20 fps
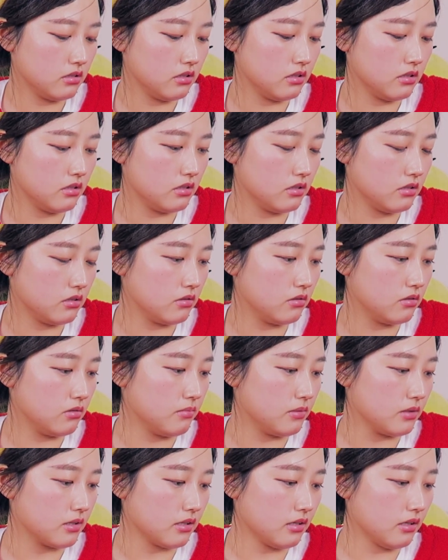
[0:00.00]
Yeah. Oh
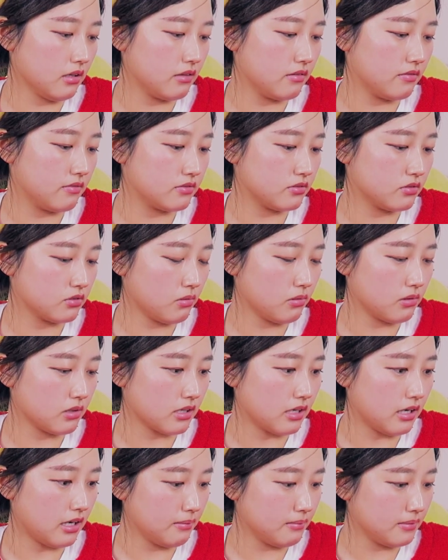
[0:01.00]
my god, I have so many
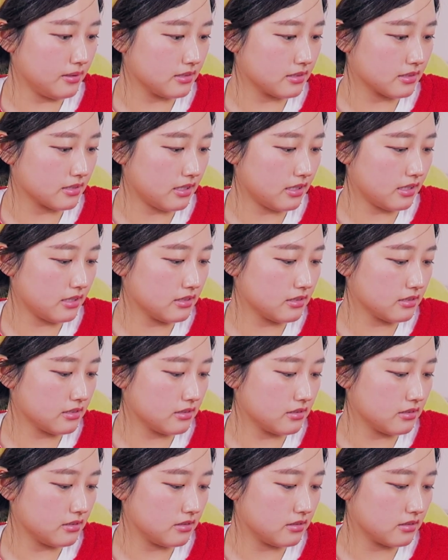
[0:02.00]
comments,
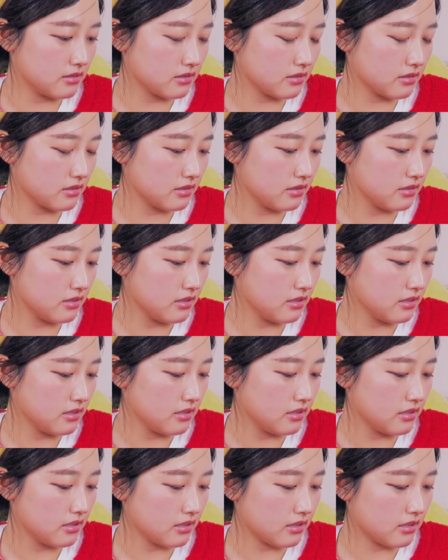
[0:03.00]
guys.
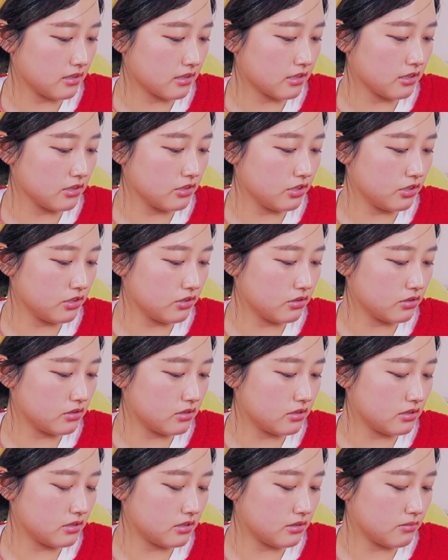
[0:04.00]
I'll continue
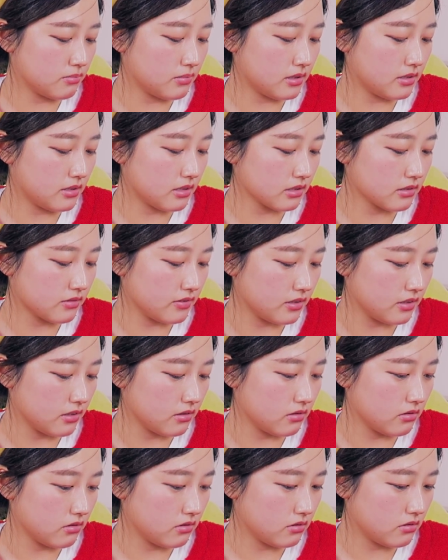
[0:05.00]
this in my next
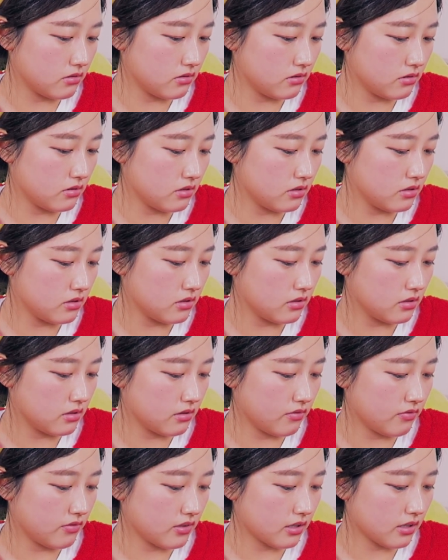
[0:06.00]
video
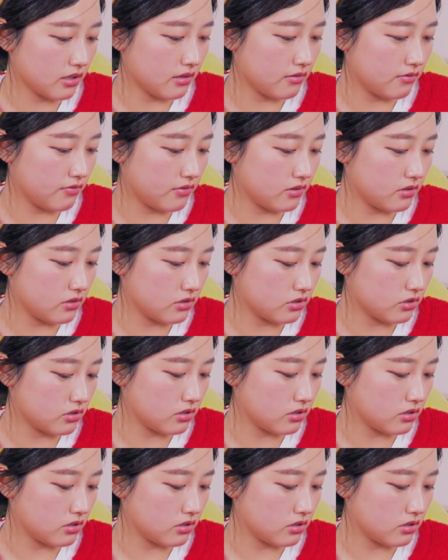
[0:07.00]
if I can't finish